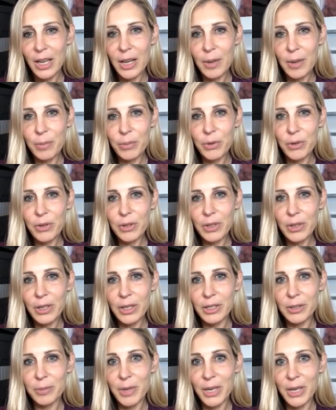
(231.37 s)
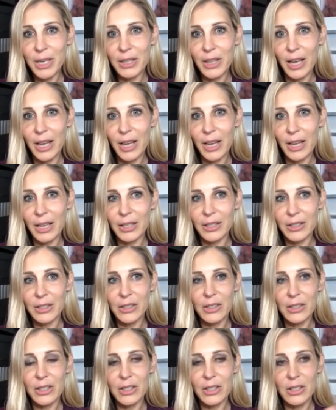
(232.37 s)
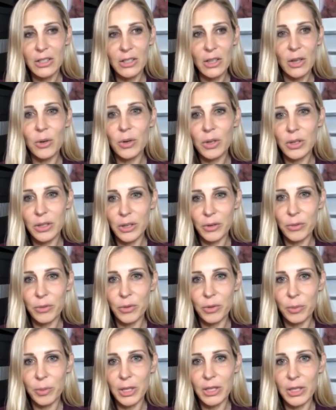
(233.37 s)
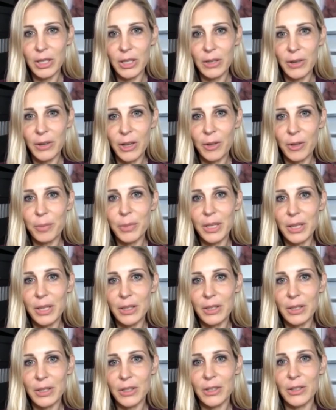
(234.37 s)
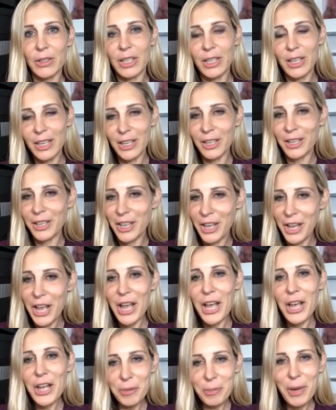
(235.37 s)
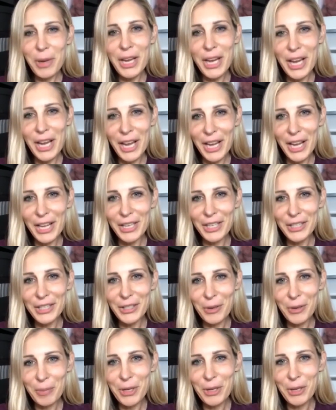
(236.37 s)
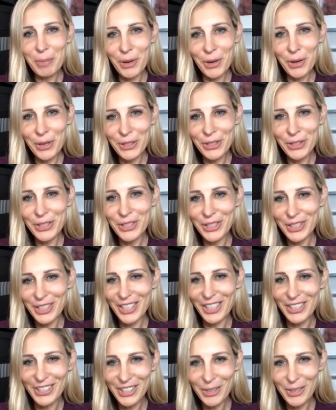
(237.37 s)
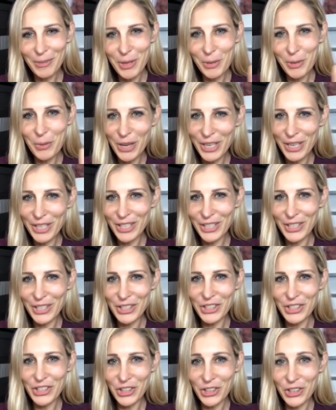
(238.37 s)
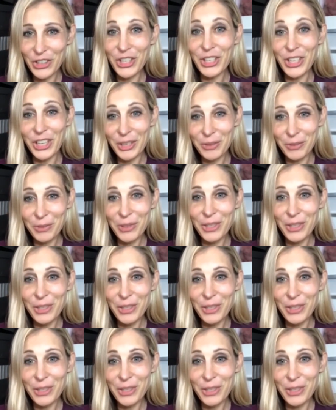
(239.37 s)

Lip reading: And Brooke has made that just so clear for me. And they've helped me, they kind of held my hand so many parts, so many ways on this journey, like,